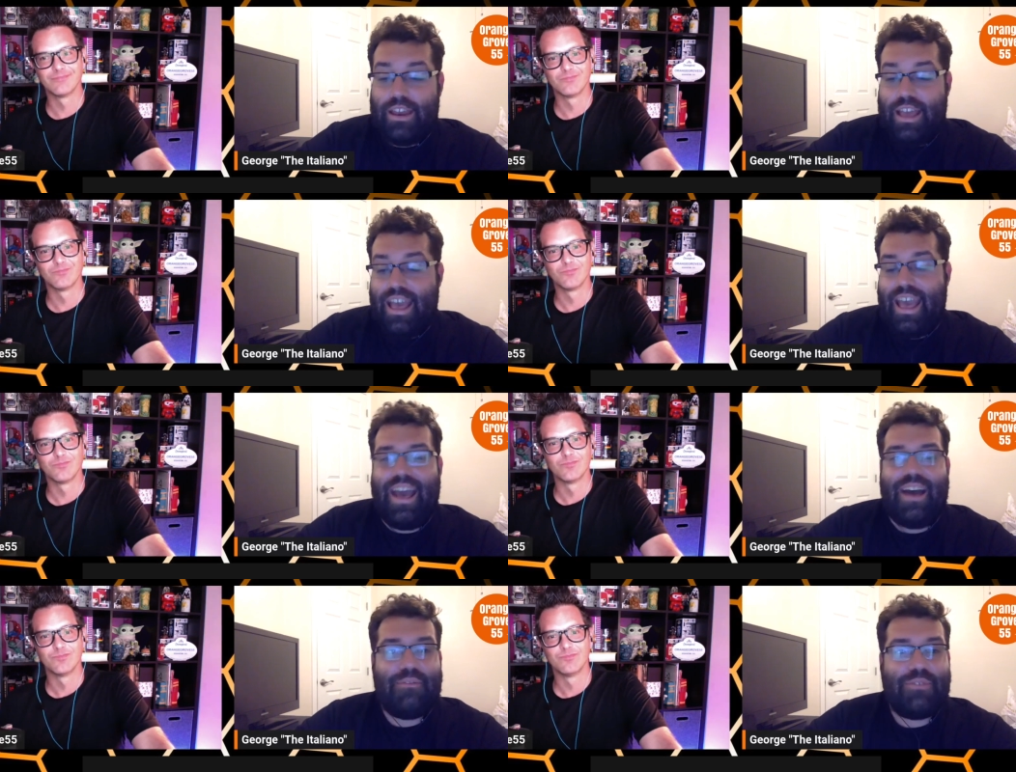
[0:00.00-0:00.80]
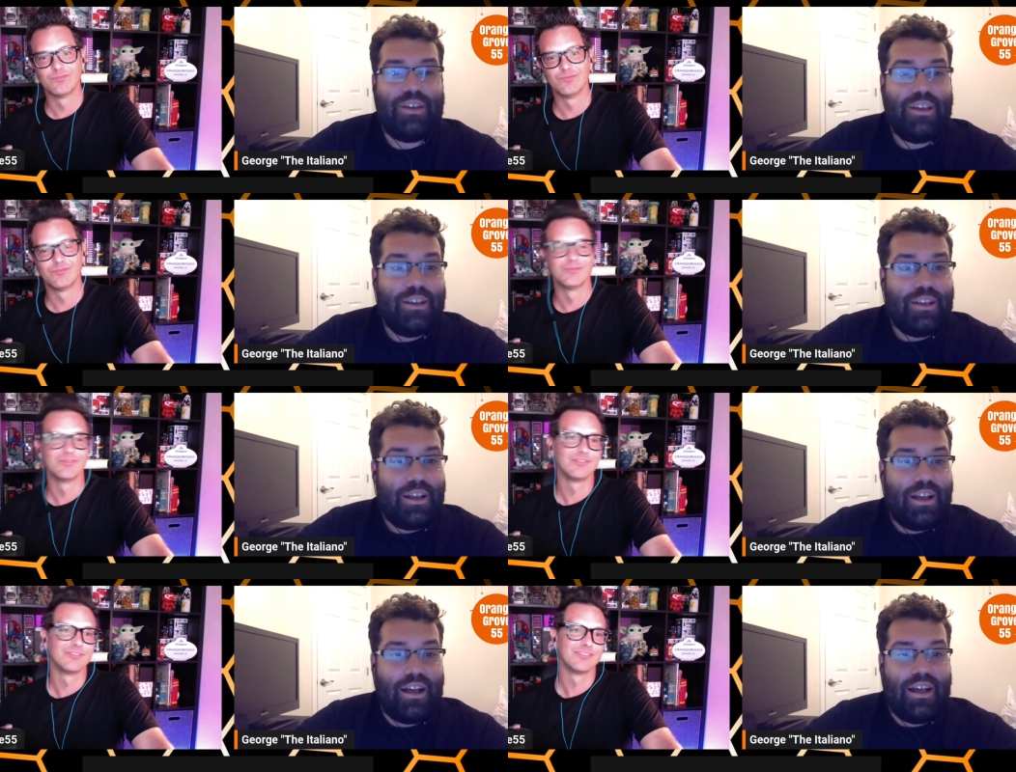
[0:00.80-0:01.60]
Speaker 1: have
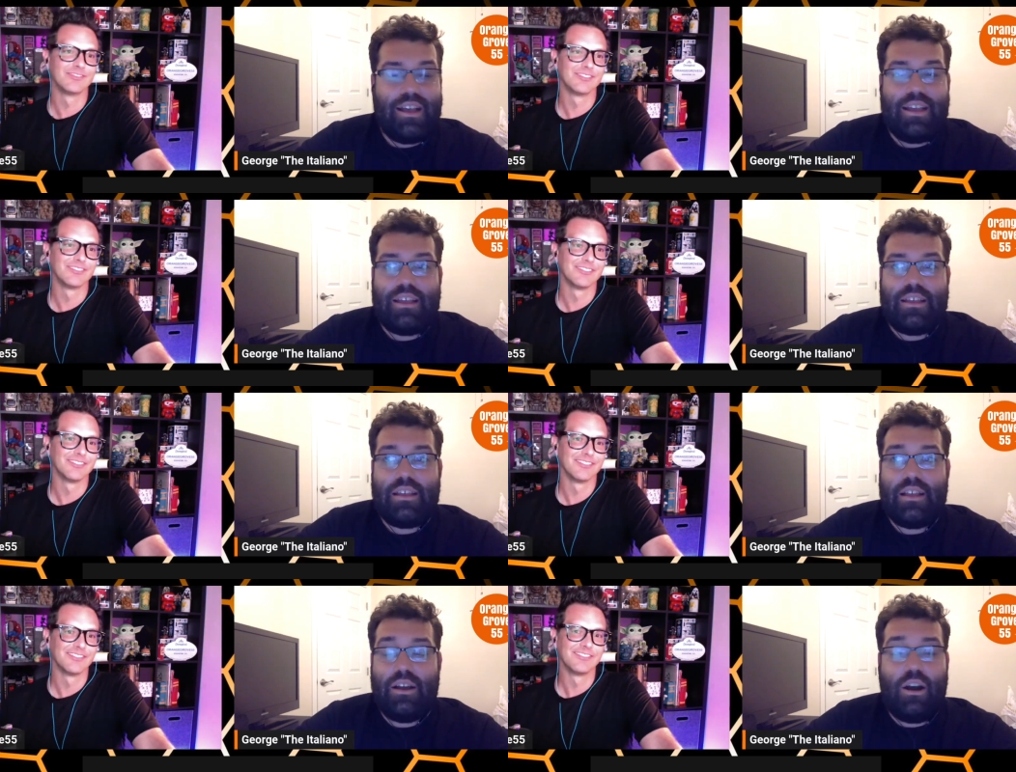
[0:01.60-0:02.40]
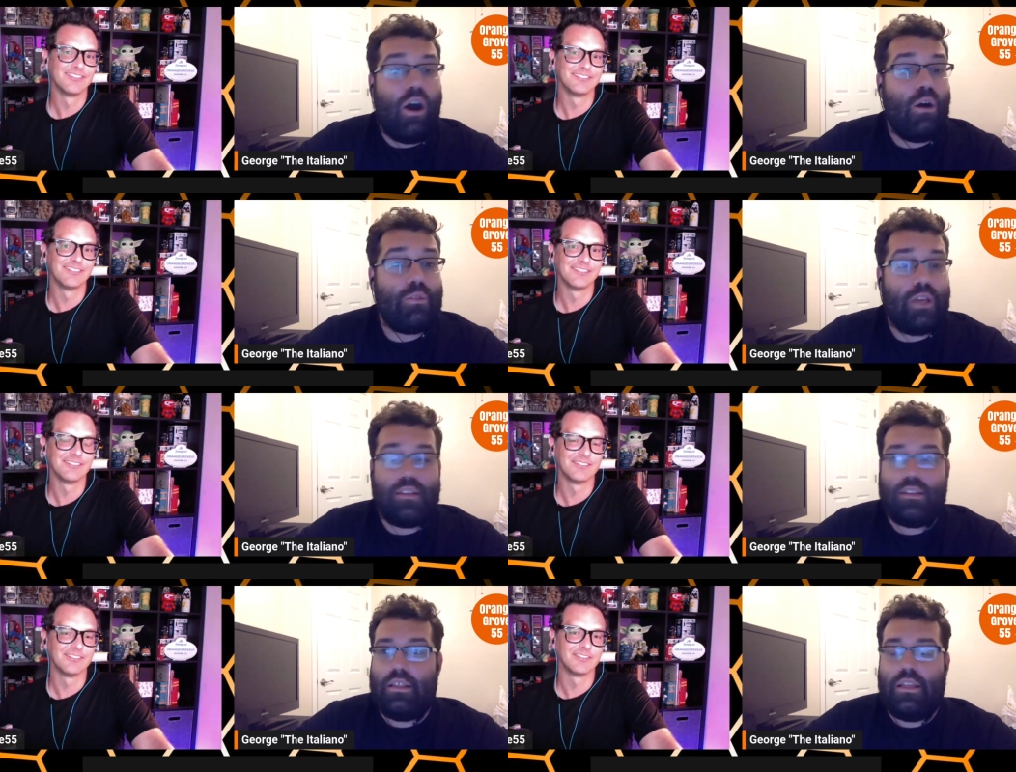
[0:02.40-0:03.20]
uh, all
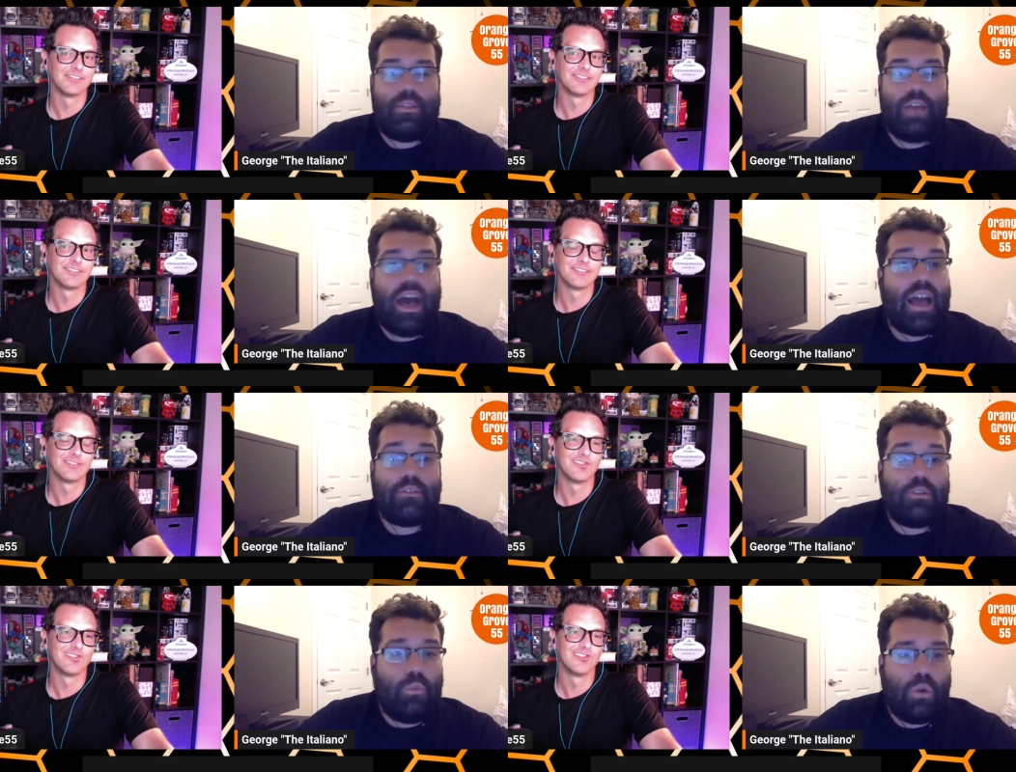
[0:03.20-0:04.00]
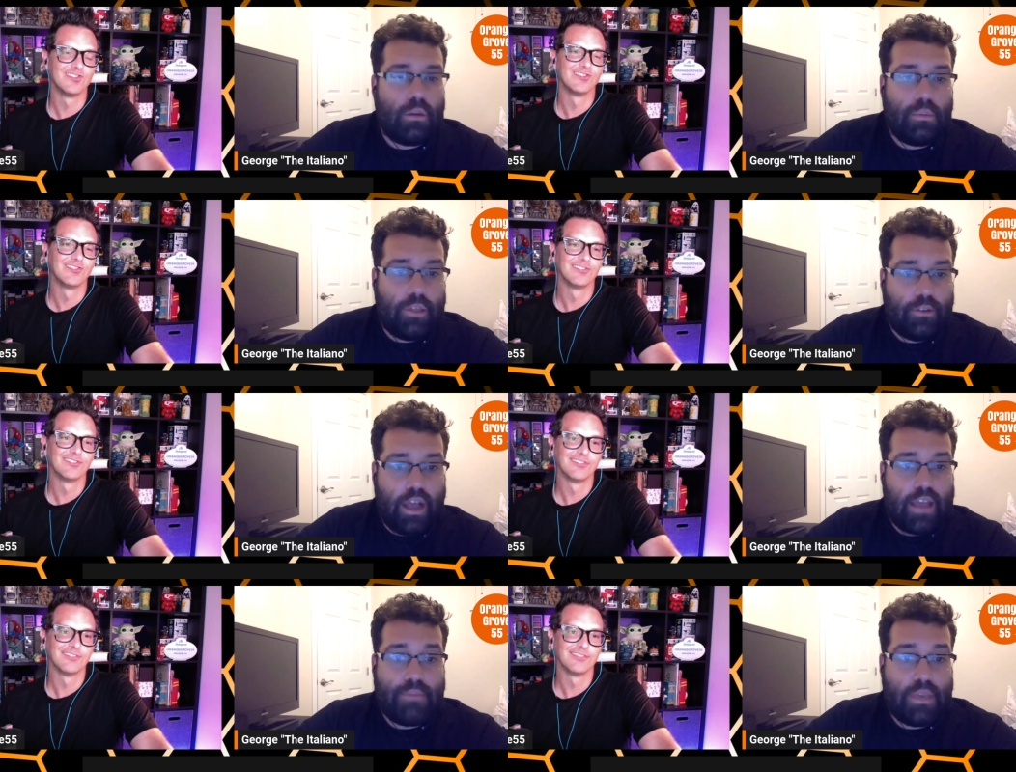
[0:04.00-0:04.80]
the, the the Warner Brother
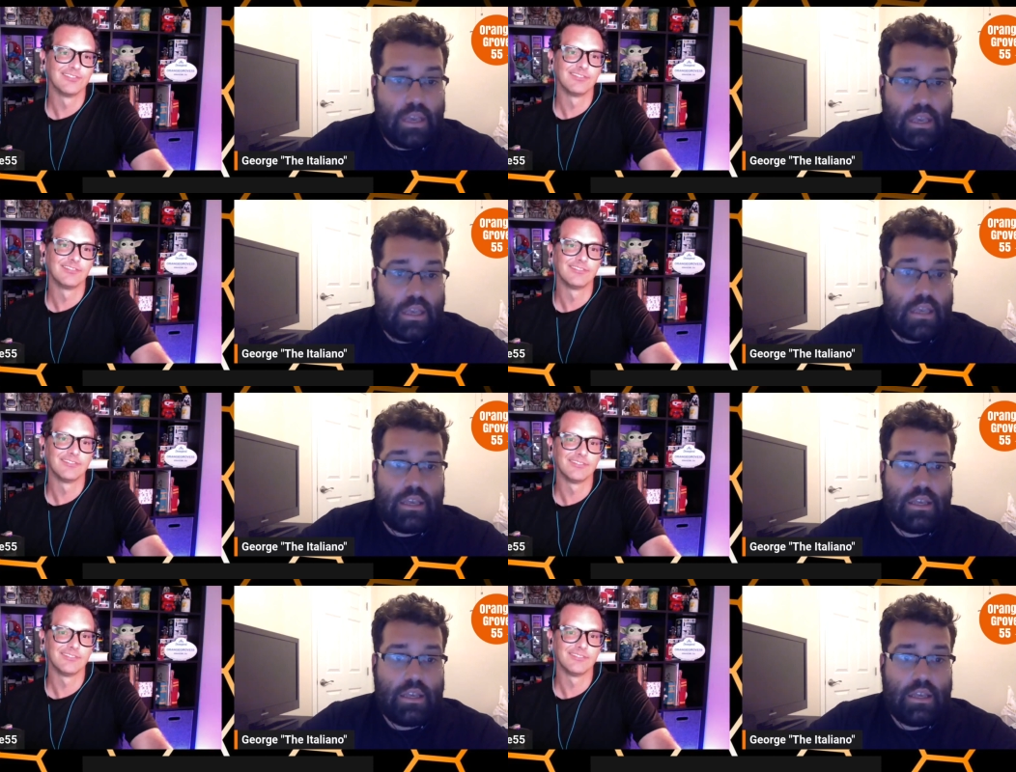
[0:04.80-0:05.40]
IP, you